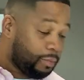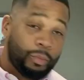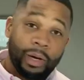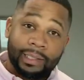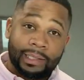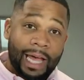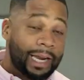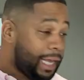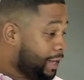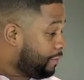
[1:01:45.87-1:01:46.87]
But it's a
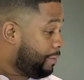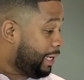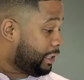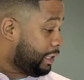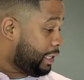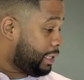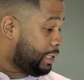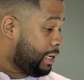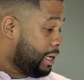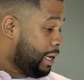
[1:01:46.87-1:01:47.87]
lot of information
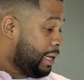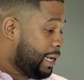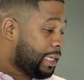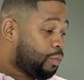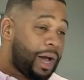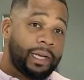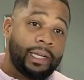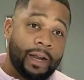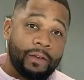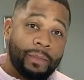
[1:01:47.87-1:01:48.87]
this, and that's why I
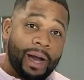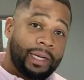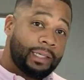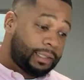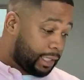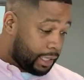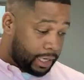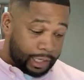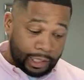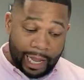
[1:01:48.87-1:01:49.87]
need everybody to sit
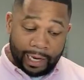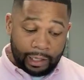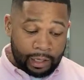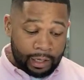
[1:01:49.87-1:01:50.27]
here and like,